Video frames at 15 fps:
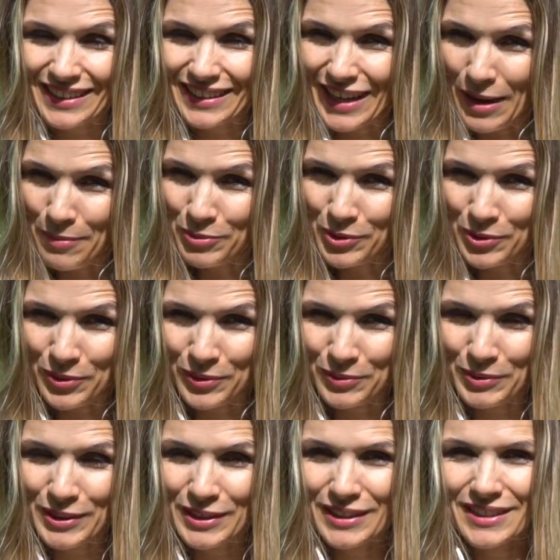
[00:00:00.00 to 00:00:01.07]
Capricorn,
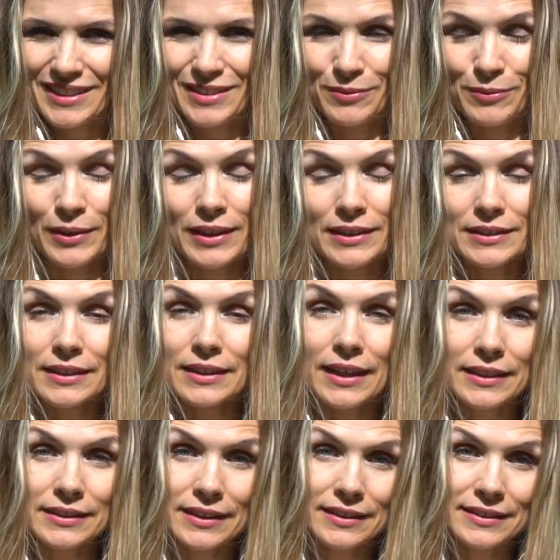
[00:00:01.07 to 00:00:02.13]
which is where it's in
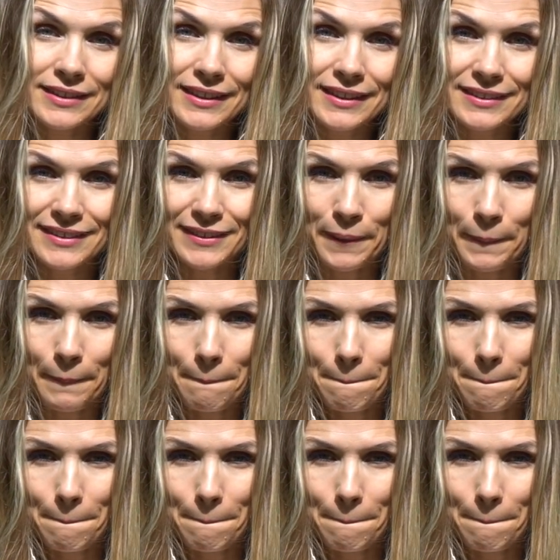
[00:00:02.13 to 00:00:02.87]
exaltation.